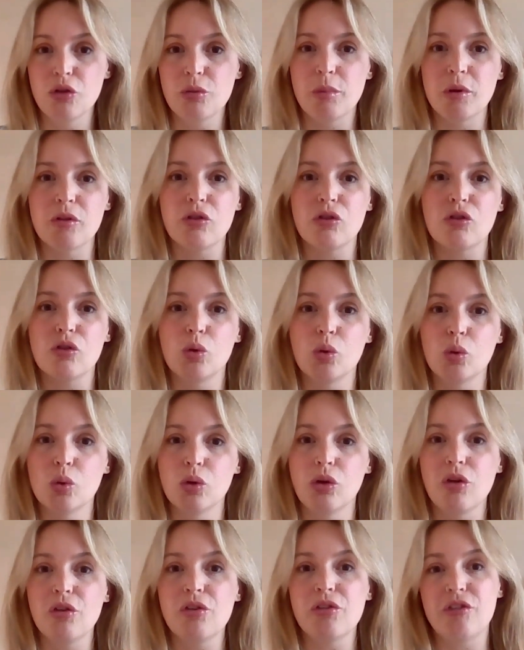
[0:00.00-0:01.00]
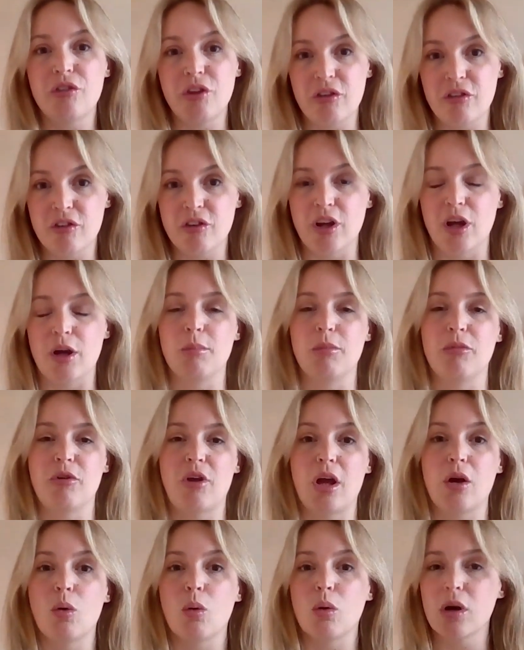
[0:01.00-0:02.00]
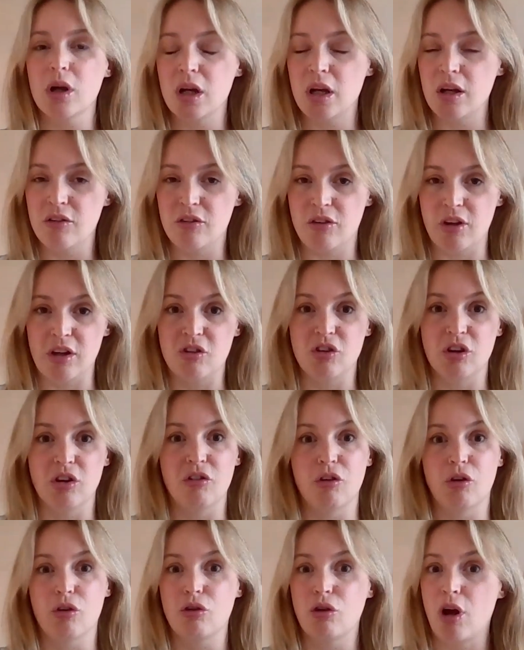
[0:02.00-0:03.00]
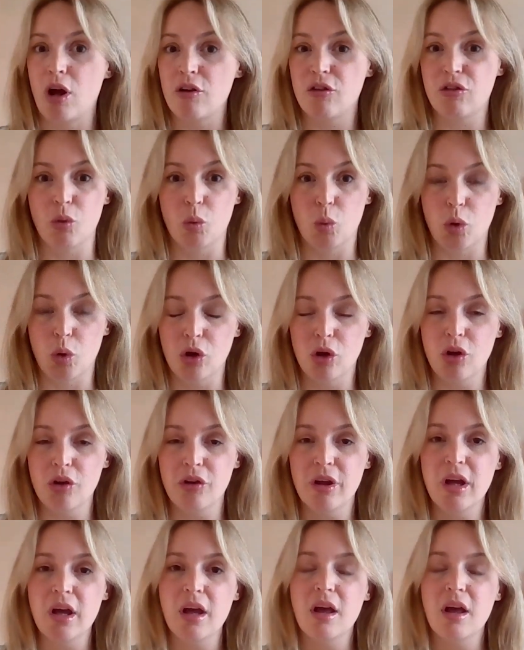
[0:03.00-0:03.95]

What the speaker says: but school systems and organizations across the world